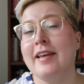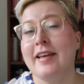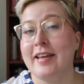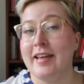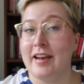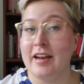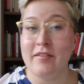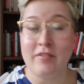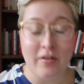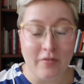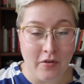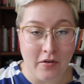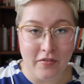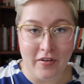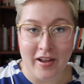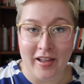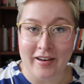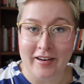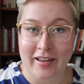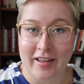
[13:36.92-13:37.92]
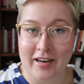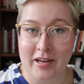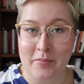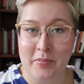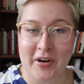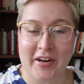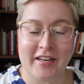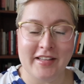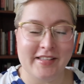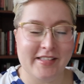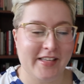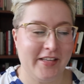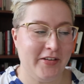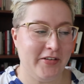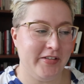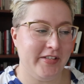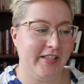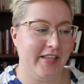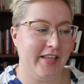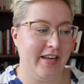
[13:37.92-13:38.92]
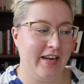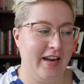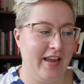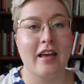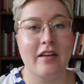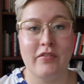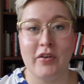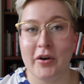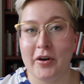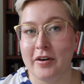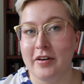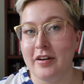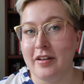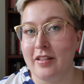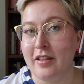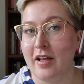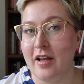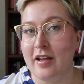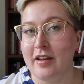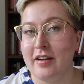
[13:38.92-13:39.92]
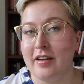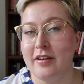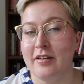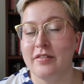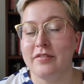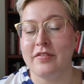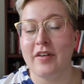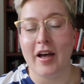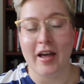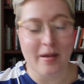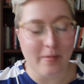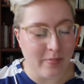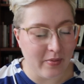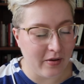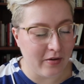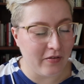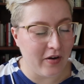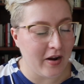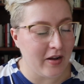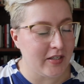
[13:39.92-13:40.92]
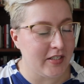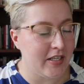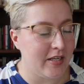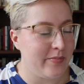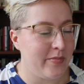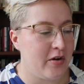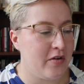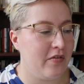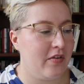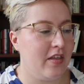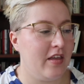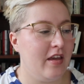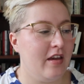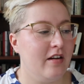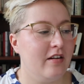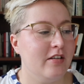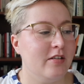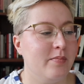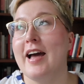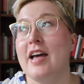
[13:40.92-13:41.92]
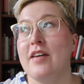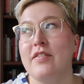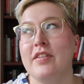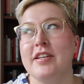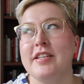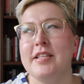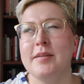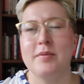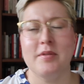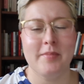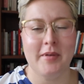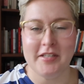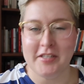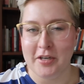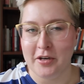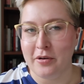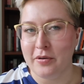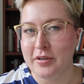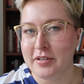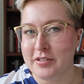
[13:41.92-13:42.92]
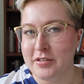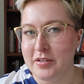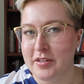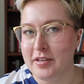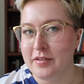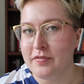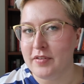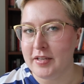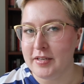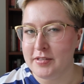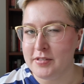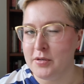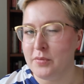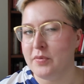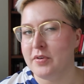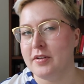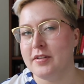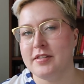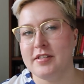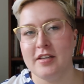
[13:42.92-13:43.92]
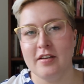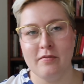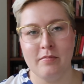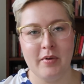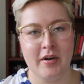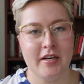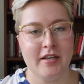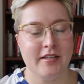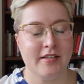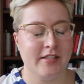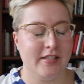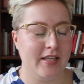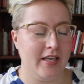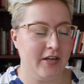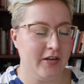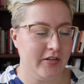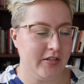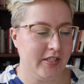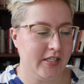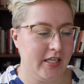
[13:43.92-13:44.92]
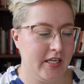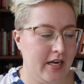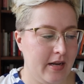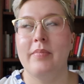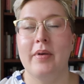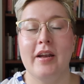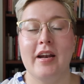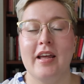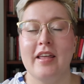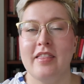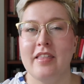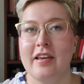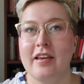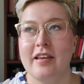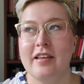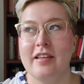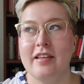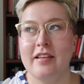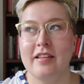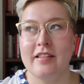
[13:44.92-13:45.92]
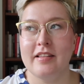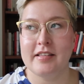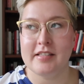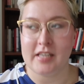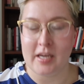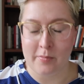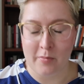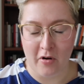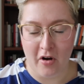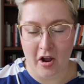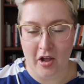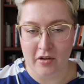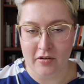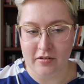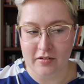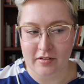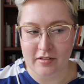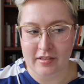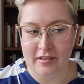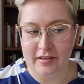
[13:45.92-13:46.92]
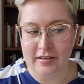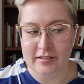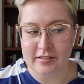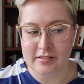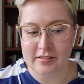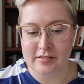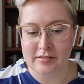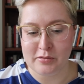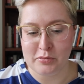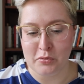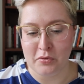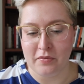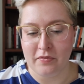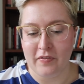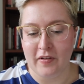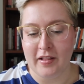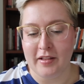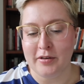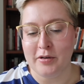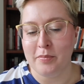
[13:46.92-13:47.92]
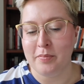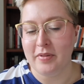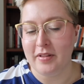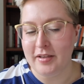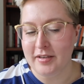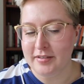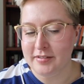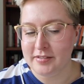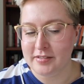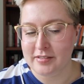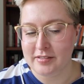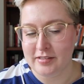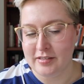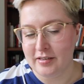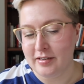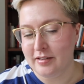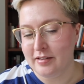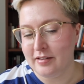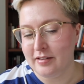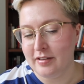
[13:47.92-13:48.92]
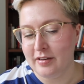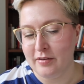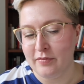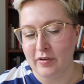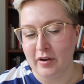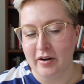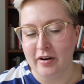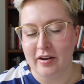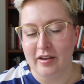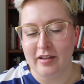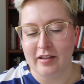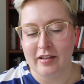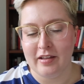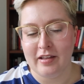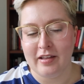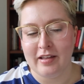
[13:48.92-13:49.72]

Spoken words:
and I've never read any Brandon Sanderson. I've heard a lot of hype around him over the years. I haven't dipped my toe into the fantasy worlds of Brandon Sanderson, but I think this time around things sort of fell into place in a very